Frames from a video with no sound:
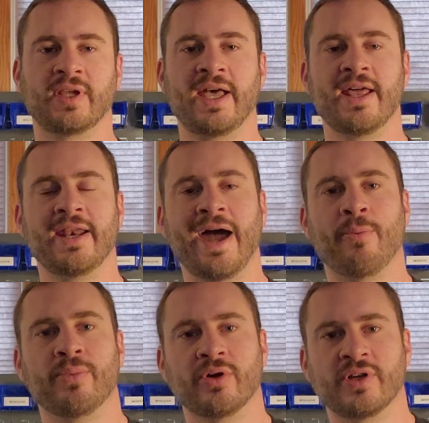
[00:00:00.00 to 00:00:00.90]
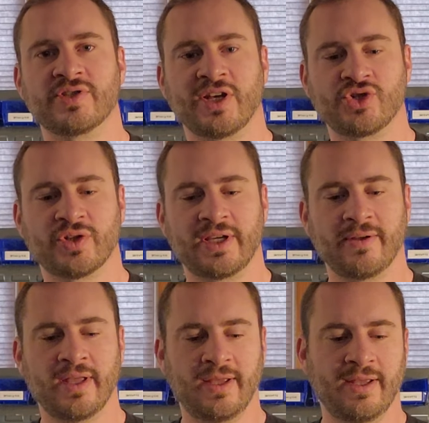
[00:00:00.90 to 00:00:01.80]
and an output essentially
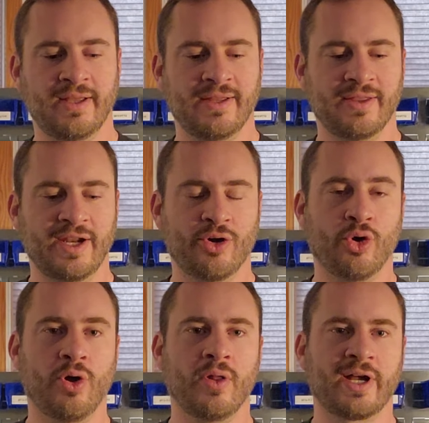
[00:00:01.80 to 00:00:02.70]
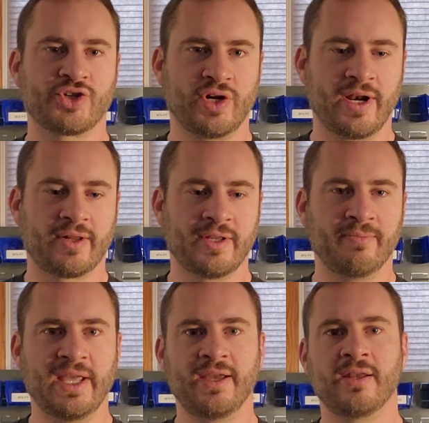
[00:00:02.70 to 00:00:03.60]
that are all electronically
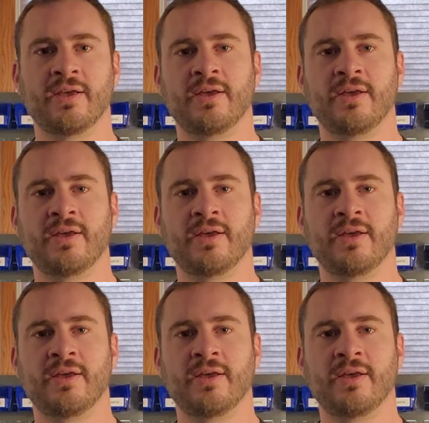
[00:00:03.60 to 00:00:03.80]
made.